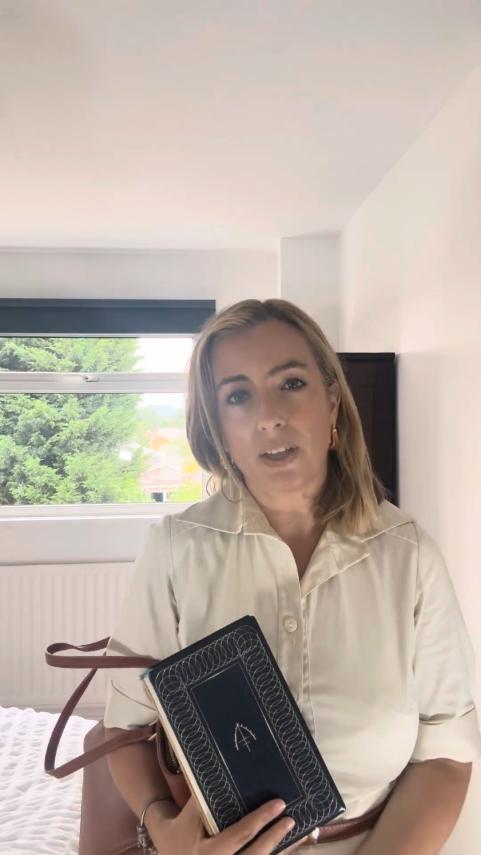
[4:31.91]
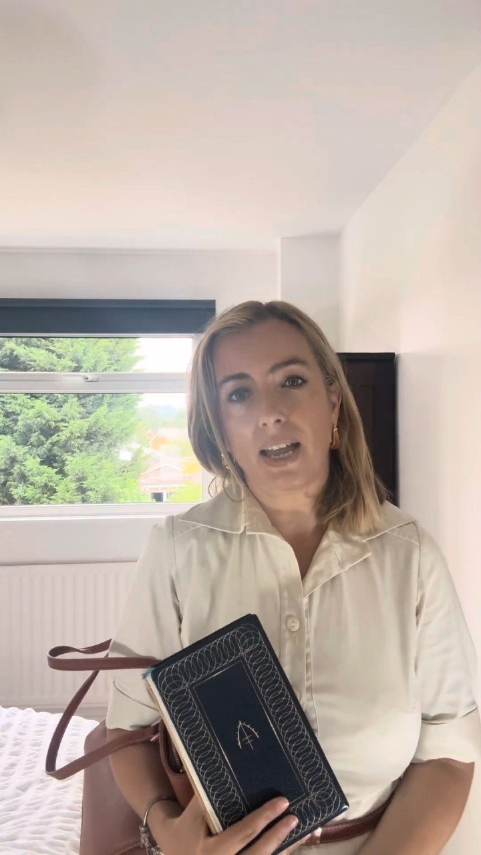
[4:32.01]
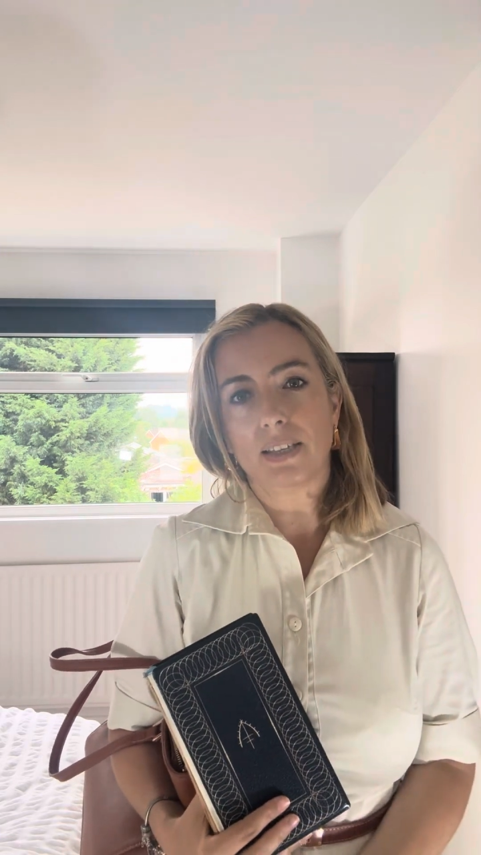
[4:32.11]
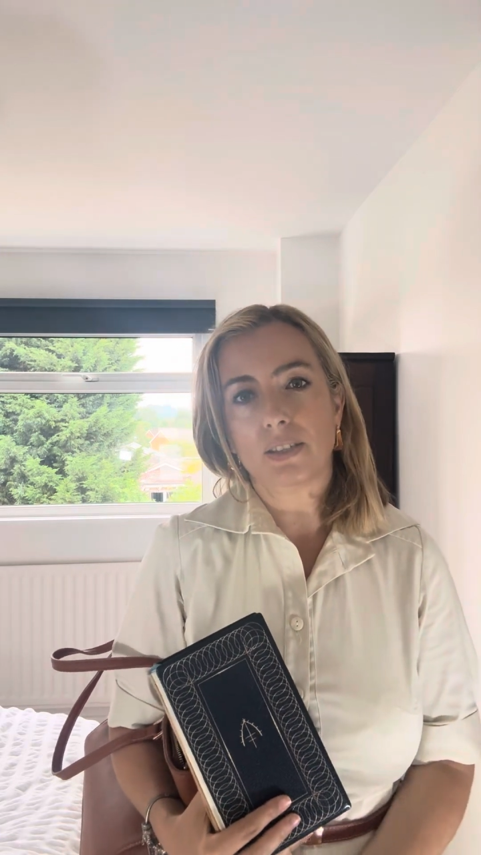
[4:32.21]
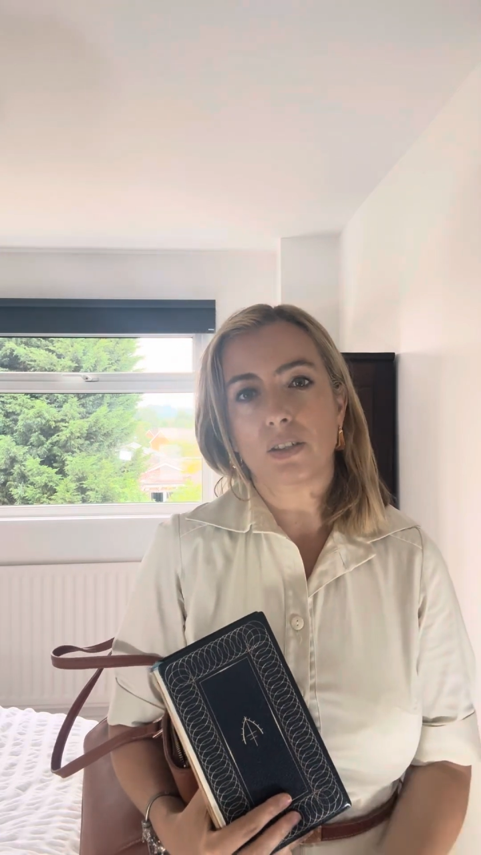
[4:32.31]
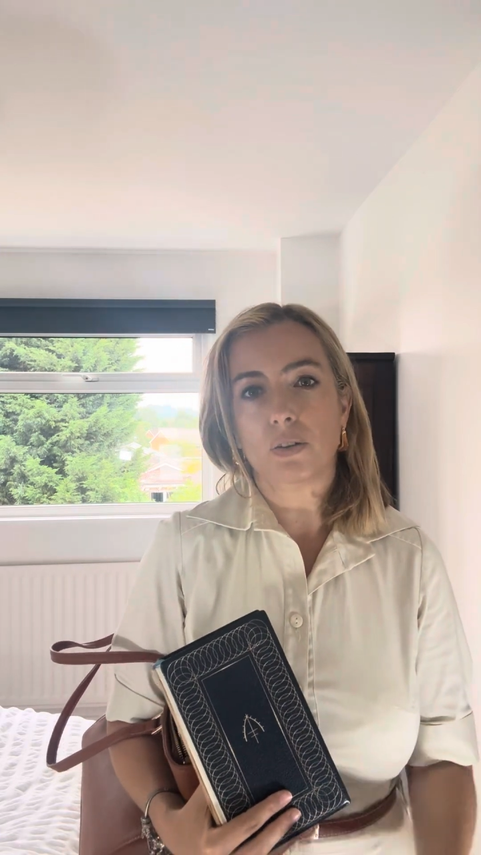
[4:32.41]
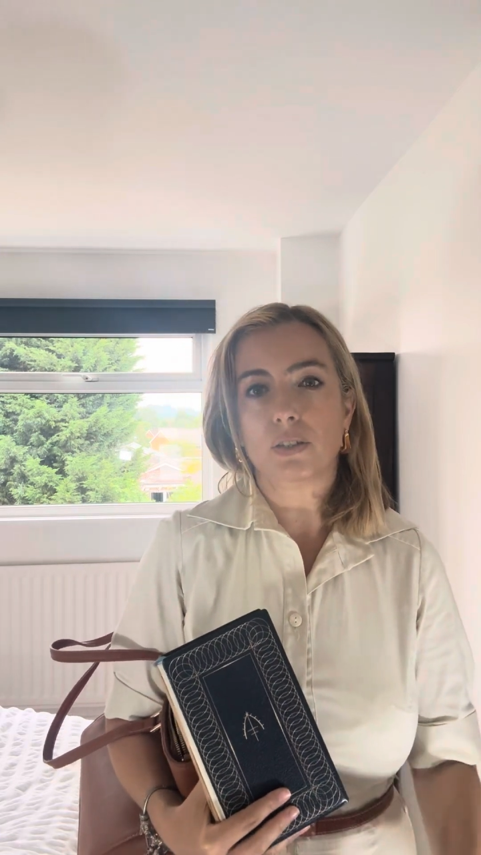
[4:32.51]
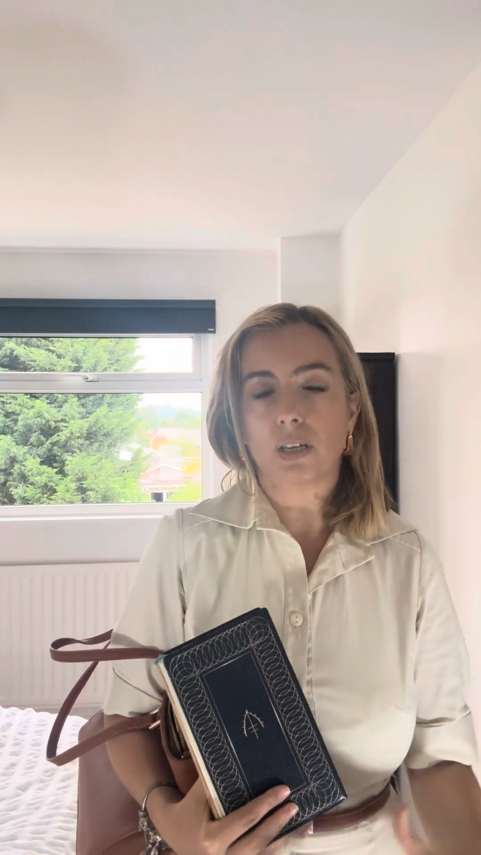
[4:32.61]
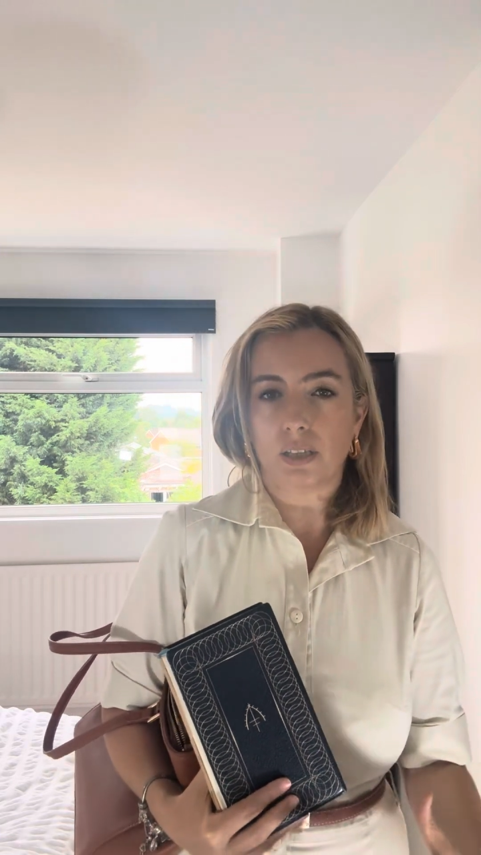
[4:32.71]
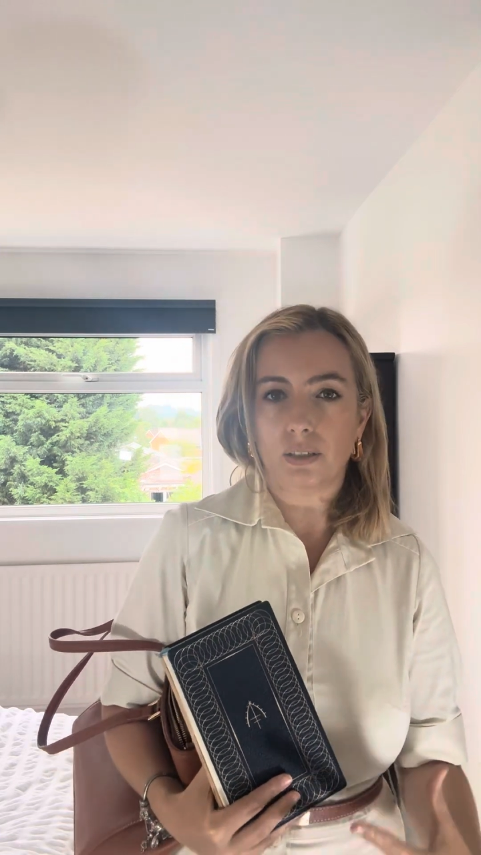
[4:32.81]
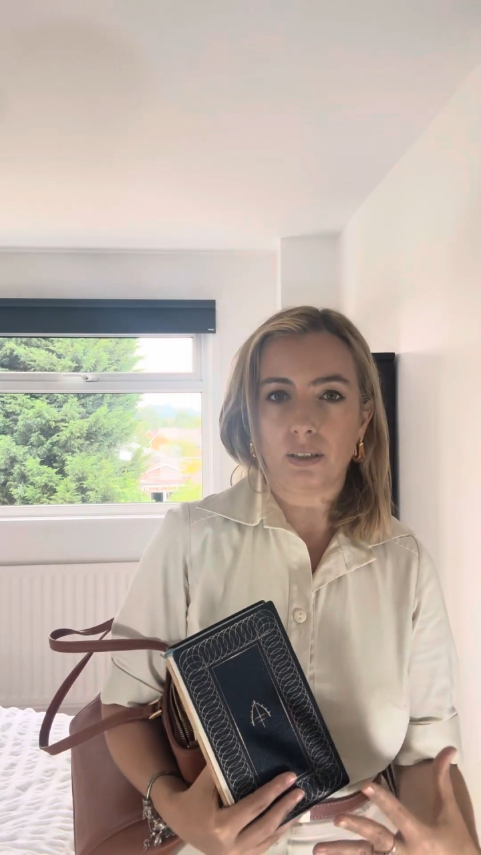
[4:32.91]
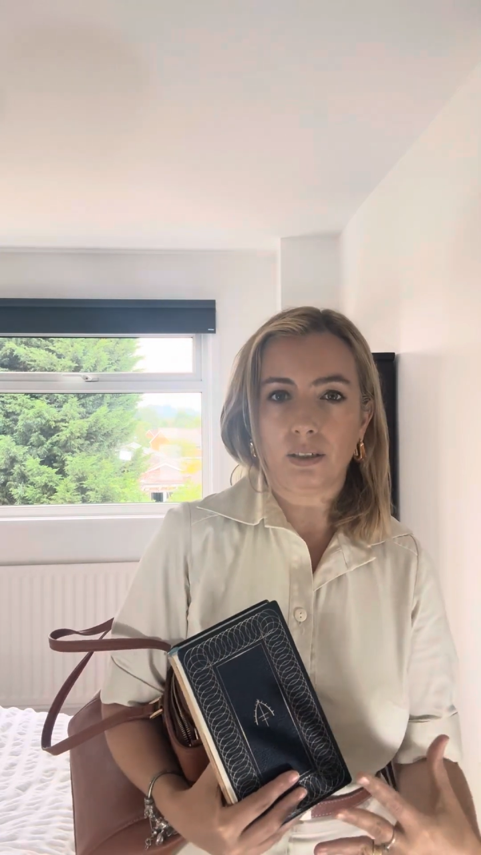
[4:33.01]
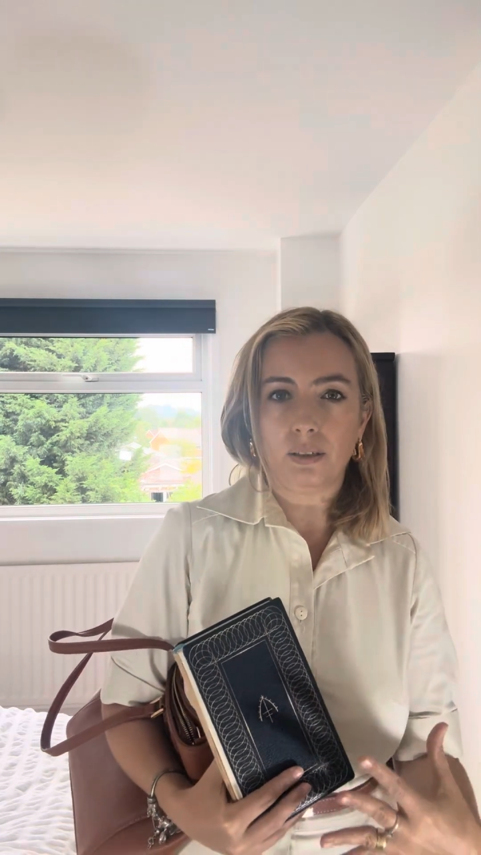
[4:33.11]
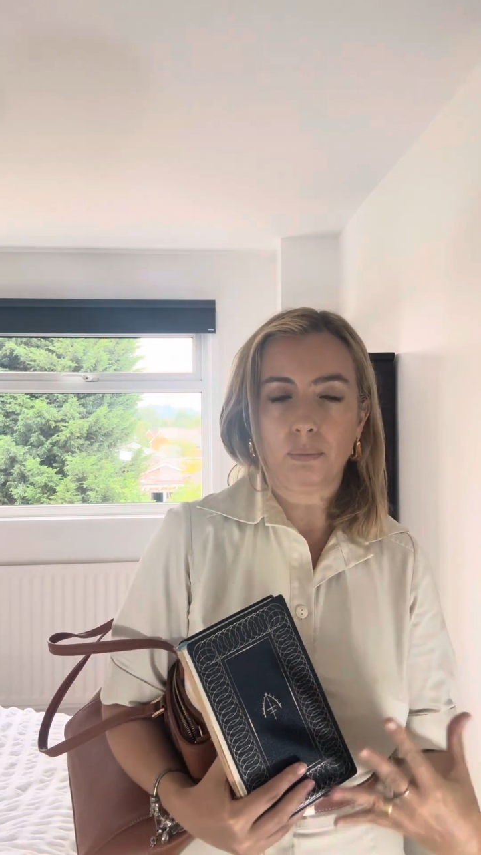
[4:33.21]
as those other